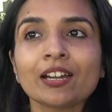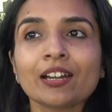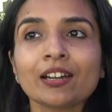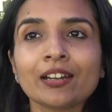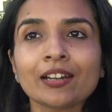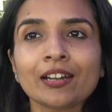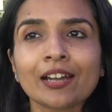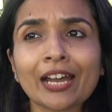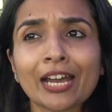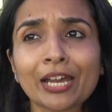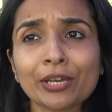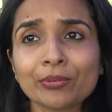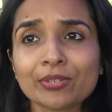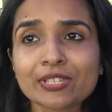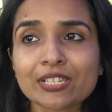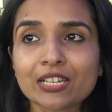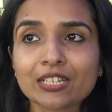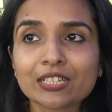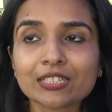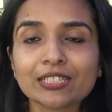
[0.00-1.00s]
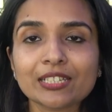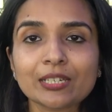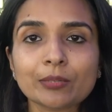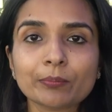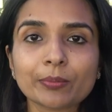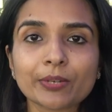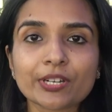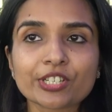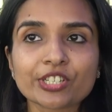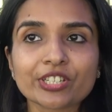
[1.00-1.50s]
uh, I was under the
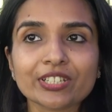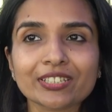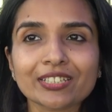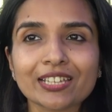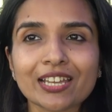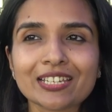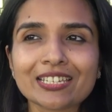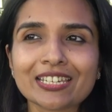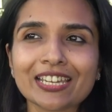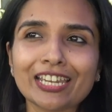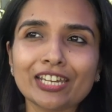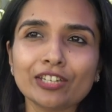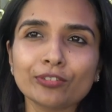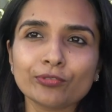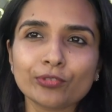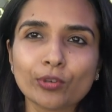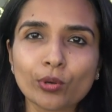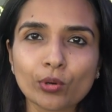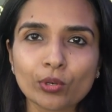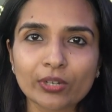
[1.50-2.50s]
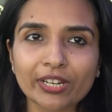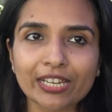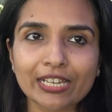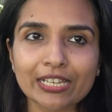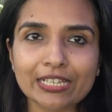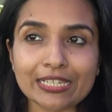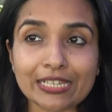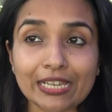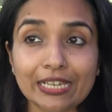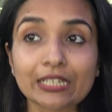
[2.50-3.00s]
impression that in four
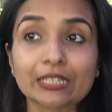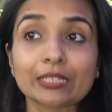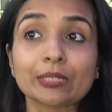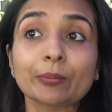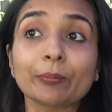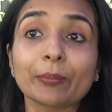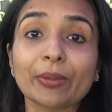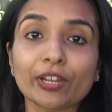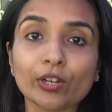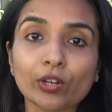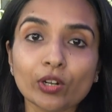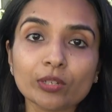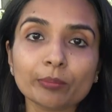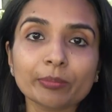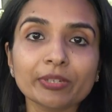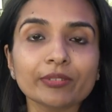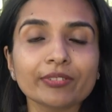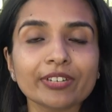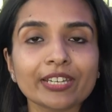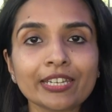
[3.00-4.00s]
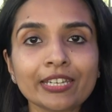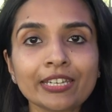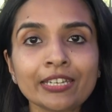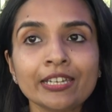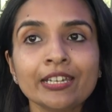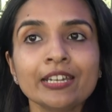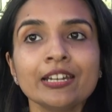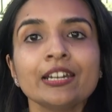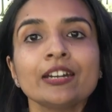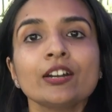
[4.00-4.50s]
days it may not be very
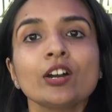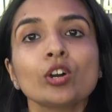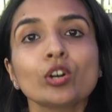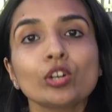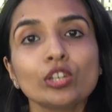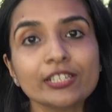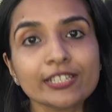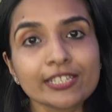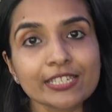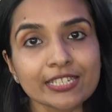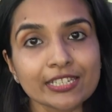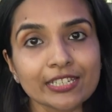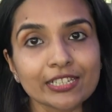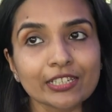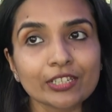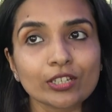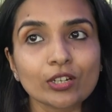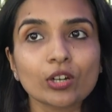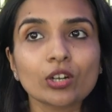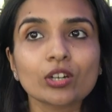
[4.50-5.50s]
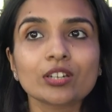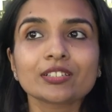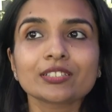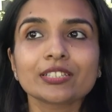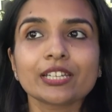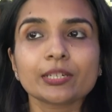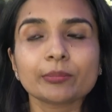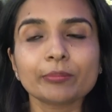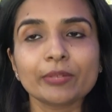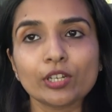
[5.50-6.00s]
holistic, or
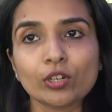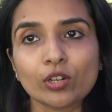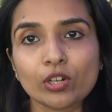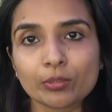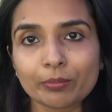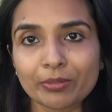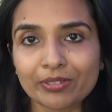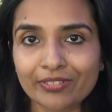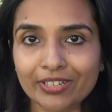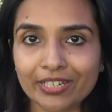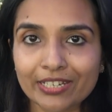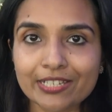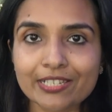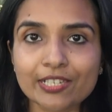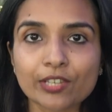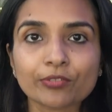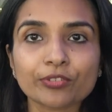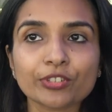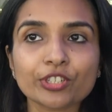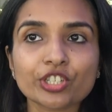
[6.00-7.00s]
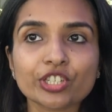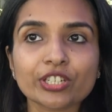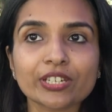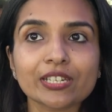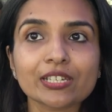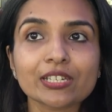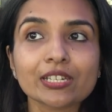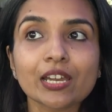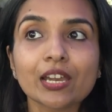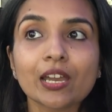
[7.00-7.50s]
that may not be very
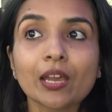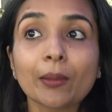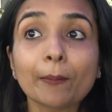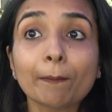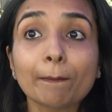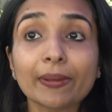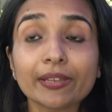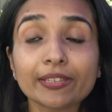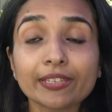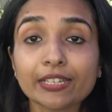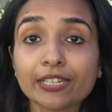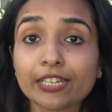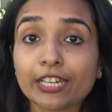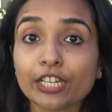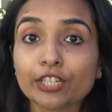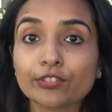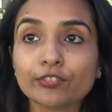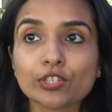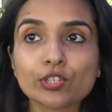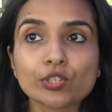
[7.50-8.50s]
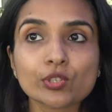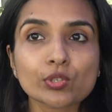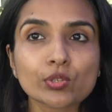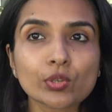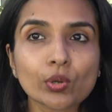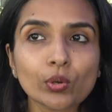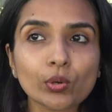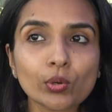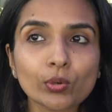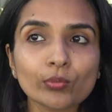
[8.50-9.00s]
sufficient, but then it was
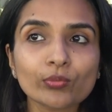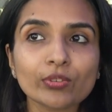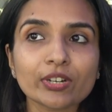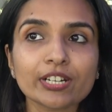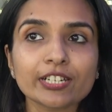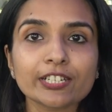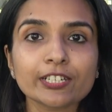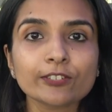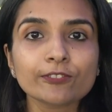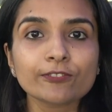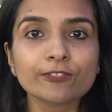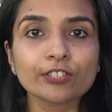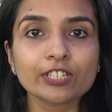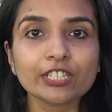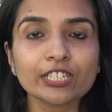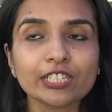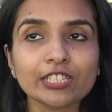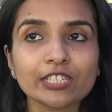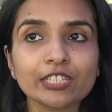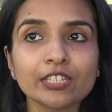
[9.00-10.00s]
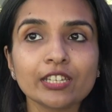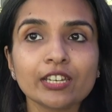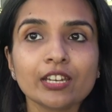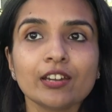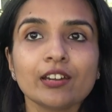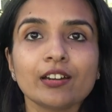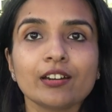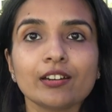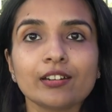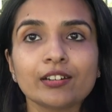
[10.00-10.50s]
so wonderfully
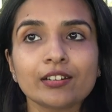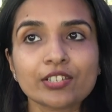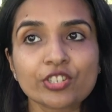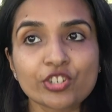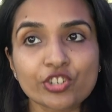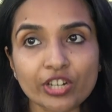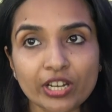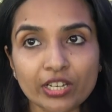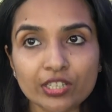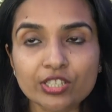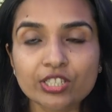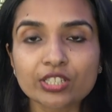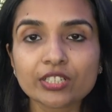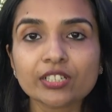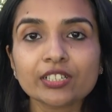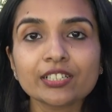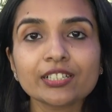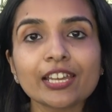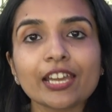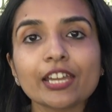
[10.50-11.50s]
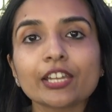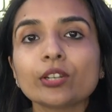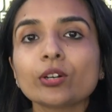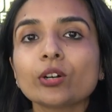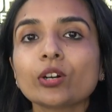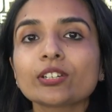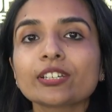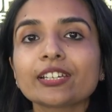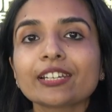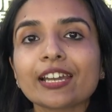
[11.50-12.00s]
uh, structured and
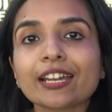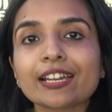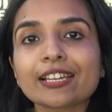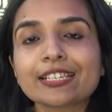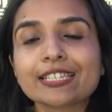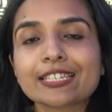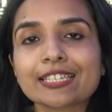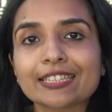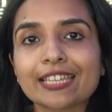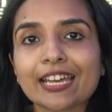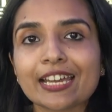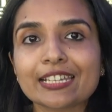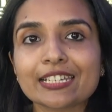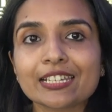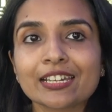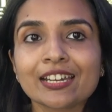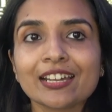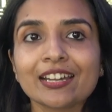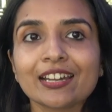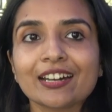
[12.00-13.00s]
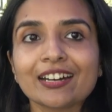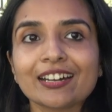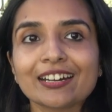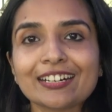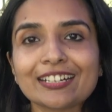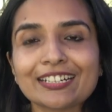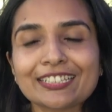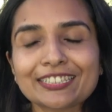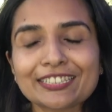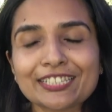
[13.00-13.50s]
organized that
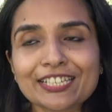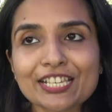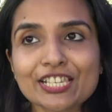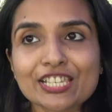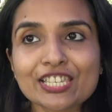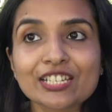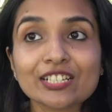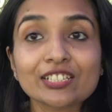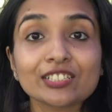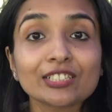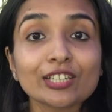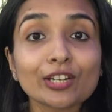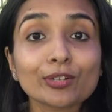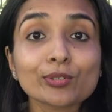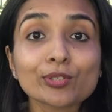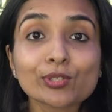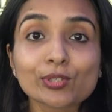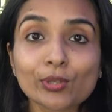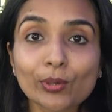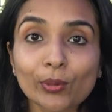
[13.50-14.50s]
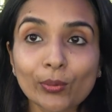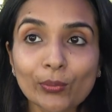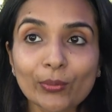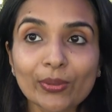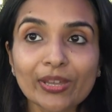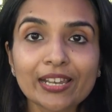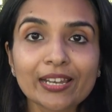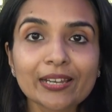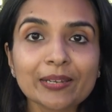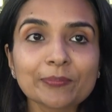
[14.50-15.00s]
uh, things turned out so
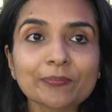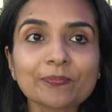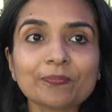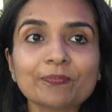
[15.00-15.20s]
well,